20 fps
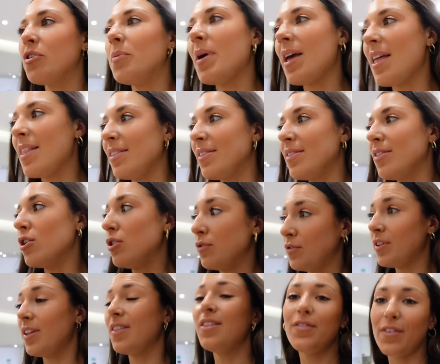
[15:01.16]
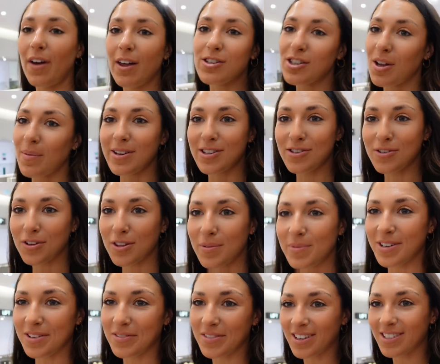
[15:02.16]
come in, other than the first time I saw them,
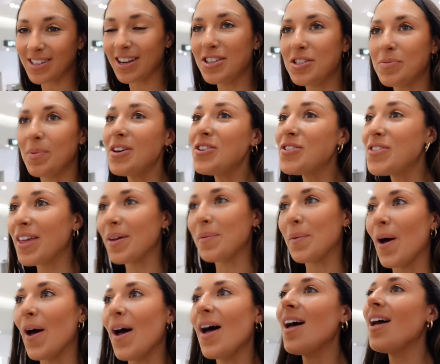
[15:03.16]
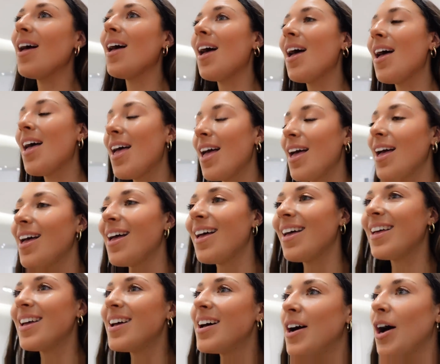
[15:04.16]
I didn't realise how special they
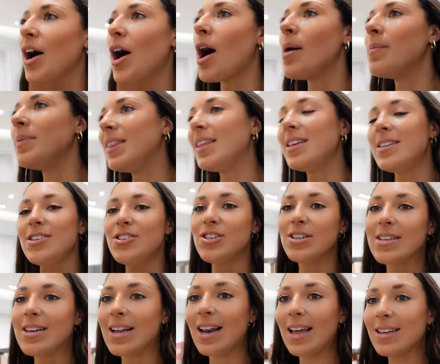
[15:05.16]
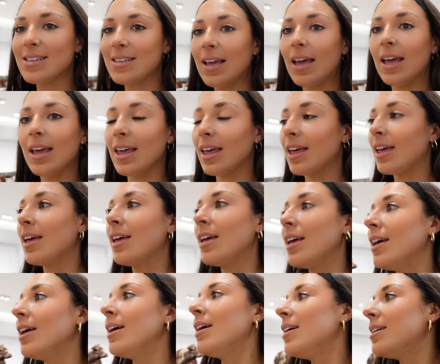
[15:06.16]
were. I mean, this is just classic
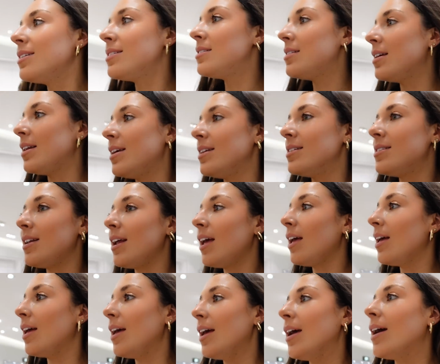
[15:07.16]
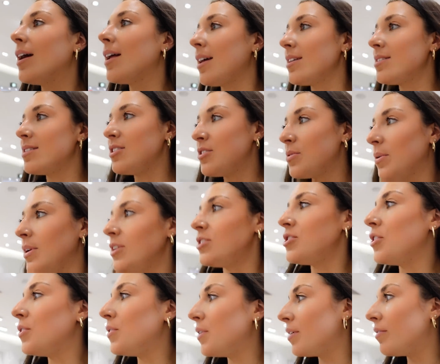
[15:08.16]
silly, isn't it? Classic
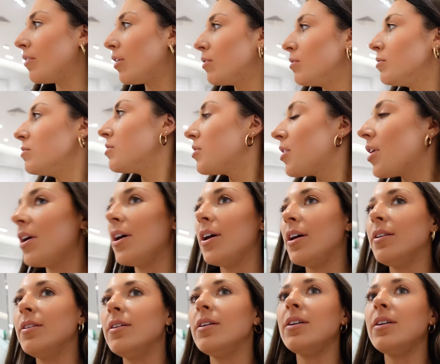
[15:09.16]
22-year-old girl